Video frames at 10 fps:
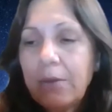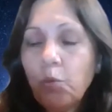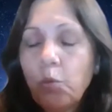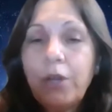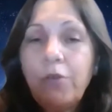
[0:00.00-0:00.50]

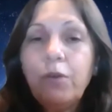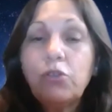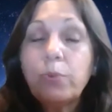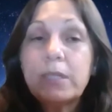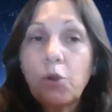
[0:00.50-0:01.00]
one of
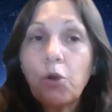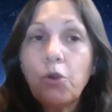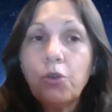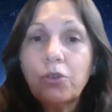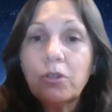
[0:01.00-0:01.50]
which was
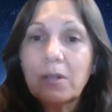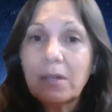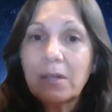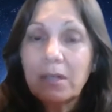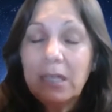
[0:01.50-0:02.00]
Earth
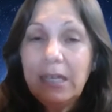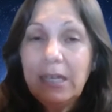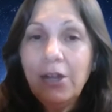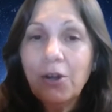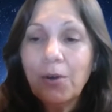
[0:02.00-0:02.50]

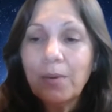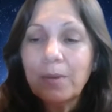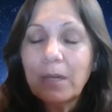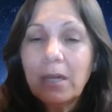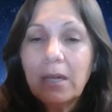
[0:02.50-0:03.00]
here.
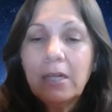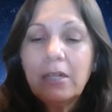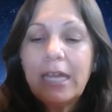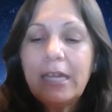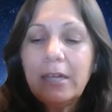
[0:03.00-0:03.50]

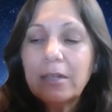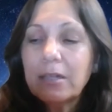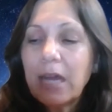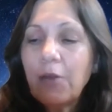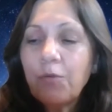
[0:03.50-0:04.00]
They,
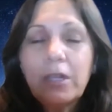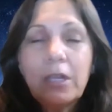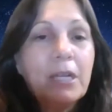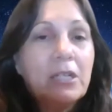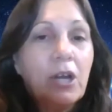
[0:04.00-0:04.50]
every time